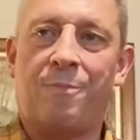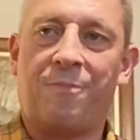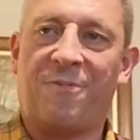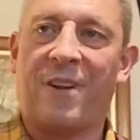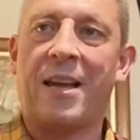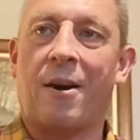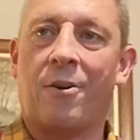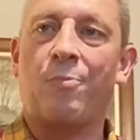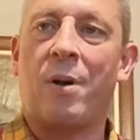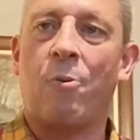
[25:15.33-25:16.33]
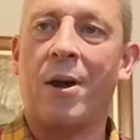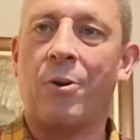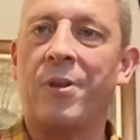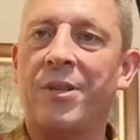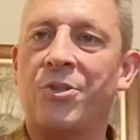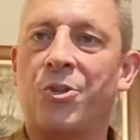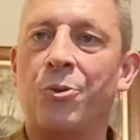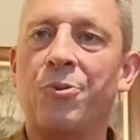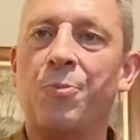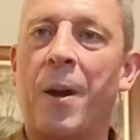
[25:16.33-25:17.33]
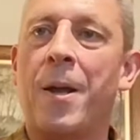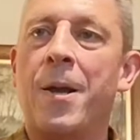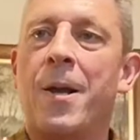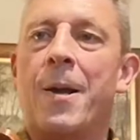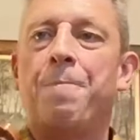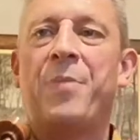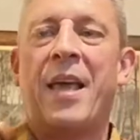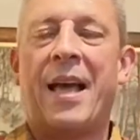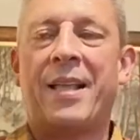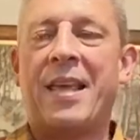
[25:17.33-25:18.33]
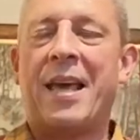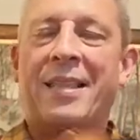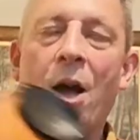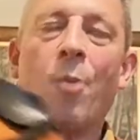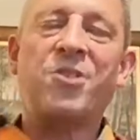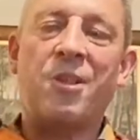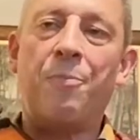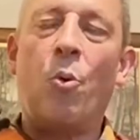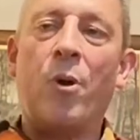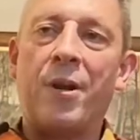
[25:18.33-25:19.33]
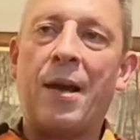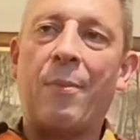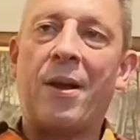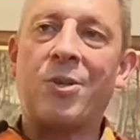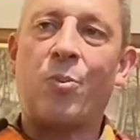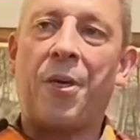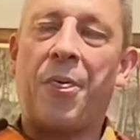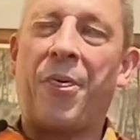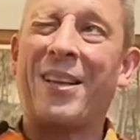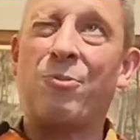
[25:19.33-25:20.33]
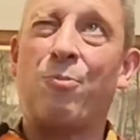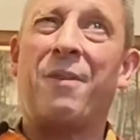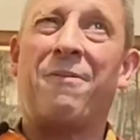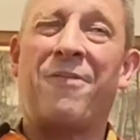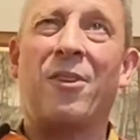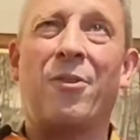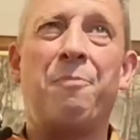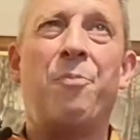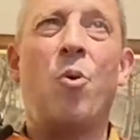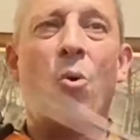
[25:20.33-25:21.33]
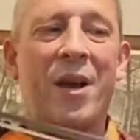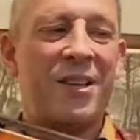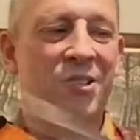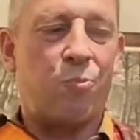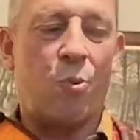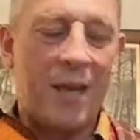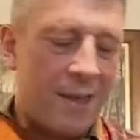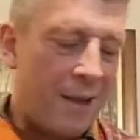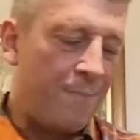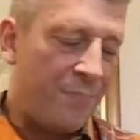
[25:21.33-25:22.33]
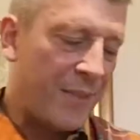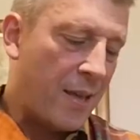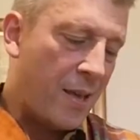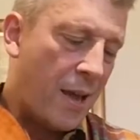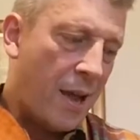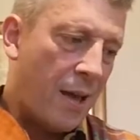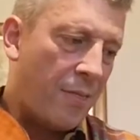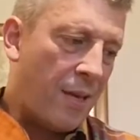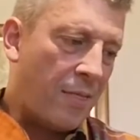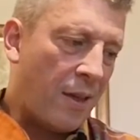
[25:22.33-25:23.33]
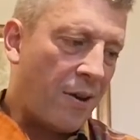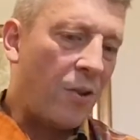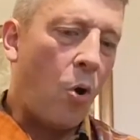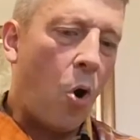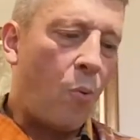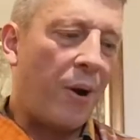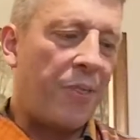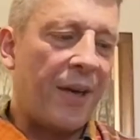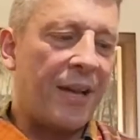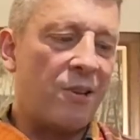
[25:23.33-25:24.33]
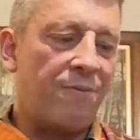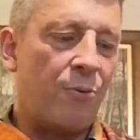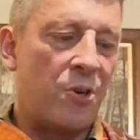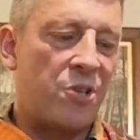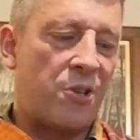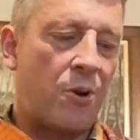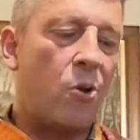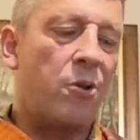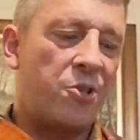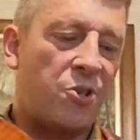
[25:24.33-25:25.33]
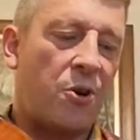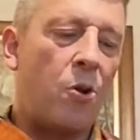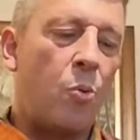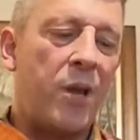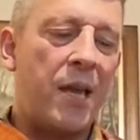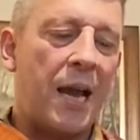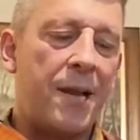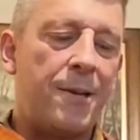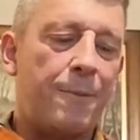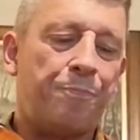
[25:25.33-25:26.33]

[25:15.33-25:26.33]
finger my way around these tunes, but it helps the bowing. I mean, that's one of the things with the fiddle. The bow is one of the real awkward things that folks struggle with, and